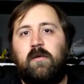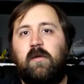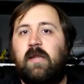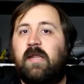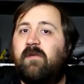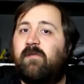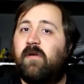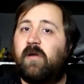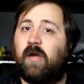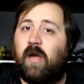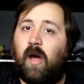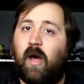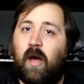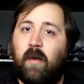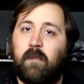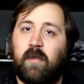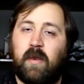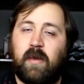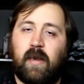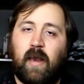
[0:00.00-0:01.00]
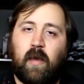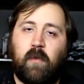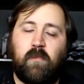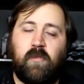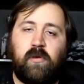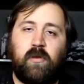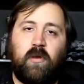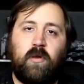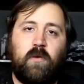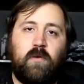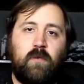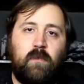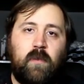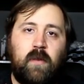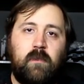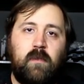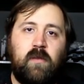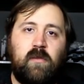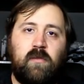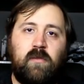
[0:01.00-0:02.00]
Leave a comment down below.
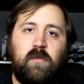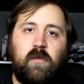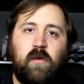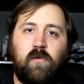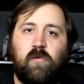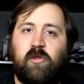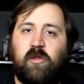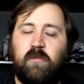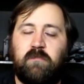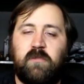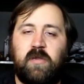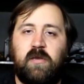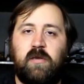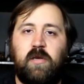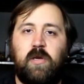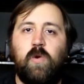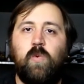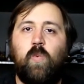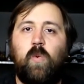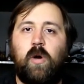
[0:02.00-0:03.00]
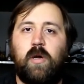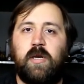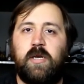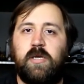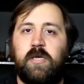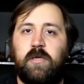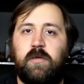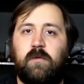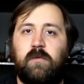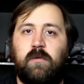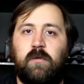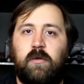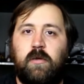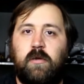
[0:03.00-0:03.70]
Maybe there's something you want to do.